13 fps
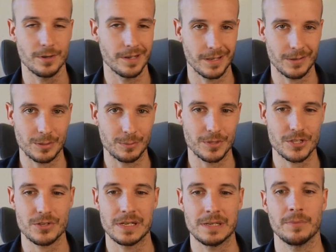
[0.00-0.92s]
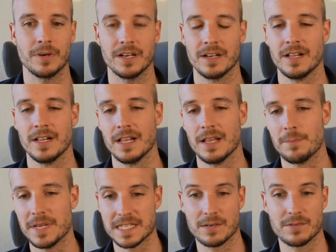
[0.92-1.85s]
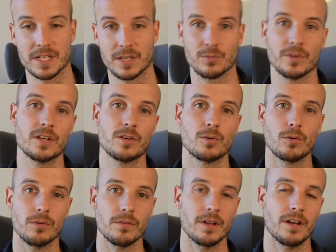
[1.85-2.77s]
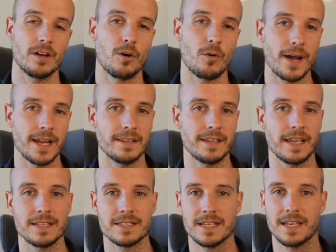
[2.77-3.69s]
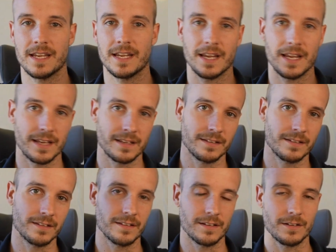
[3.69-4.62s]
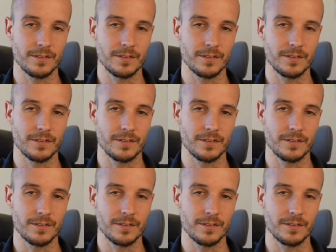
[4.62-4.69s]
I don't want to butcher it, but basically it was like really cool uh, Hawaiian dancing and uh,